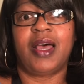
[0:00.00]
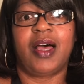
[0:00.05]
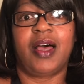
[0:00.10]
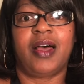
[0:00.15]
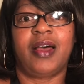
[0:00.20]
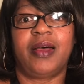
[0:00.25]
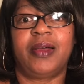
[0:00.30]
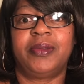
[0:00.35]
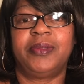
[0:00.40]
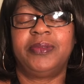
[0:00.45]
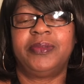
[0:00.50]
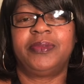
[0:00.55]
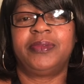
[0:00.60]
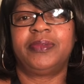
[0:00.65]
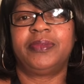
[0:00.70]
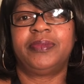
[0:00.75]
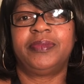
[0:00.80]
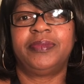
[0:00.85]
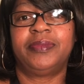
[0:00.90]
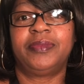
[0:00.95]

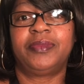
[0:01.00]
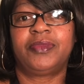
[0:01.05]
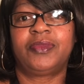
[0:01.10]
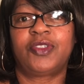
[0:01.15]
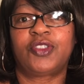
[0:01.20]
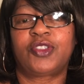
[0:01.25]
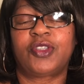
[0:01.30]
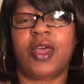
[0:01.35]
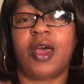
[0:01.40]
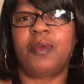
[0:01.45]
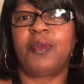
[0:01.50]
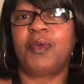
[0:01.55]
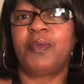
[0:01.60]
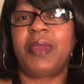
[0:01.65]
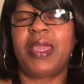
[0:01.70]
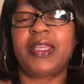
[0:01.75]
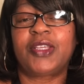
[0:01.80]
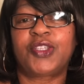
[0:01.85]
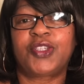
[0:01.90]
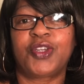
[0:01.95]
So I'm going to
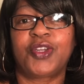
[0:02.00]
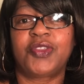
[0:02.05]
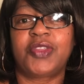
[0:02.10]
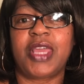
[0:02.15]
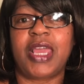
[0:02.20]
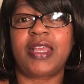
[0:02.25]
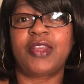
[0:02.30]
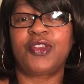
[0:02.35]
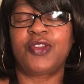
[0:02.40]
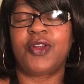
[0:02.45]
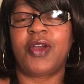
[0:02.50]
make sure that,